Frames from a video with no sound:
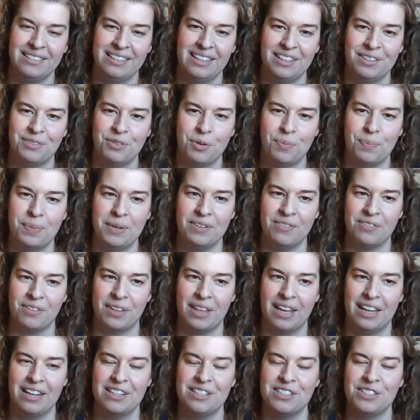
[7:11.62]
It will be for
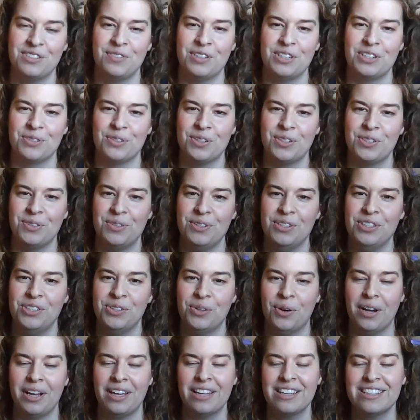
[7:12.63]
that individual to
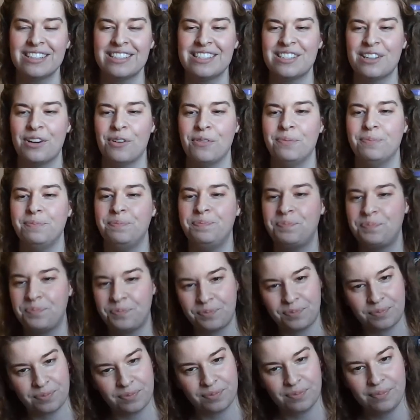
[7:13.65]
enjoy. So
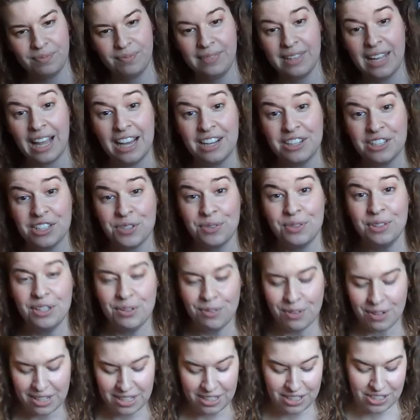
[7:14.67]
I just really
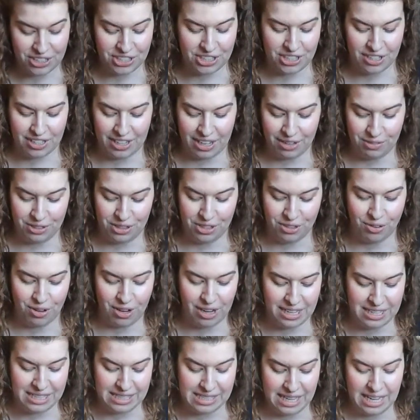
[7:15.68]
wanted to share that with you
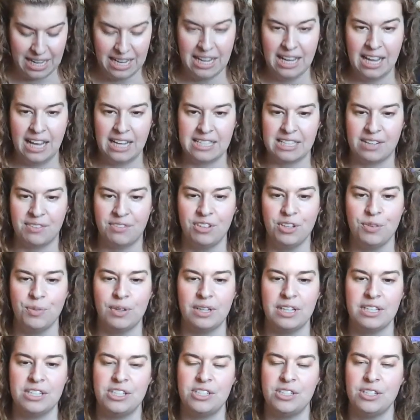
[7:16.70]
guys. I definitely
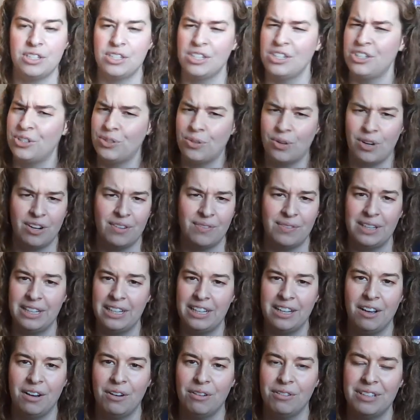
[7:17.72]
wanted to do a shorter
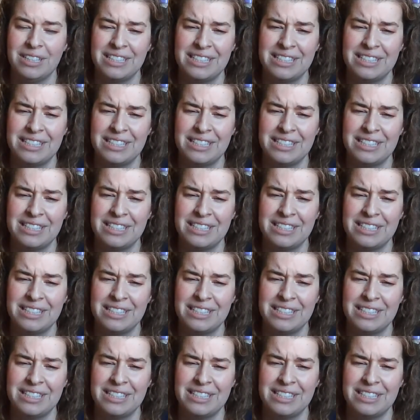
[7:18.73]
video.